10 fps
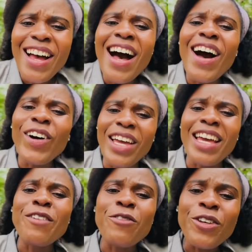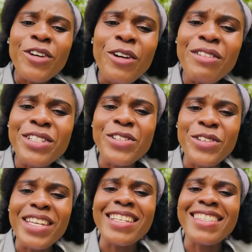Okay, if you're going
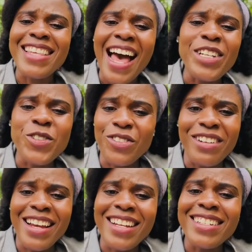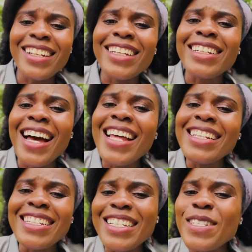to exaggerate, like, at
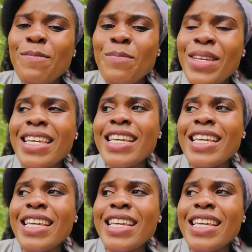least be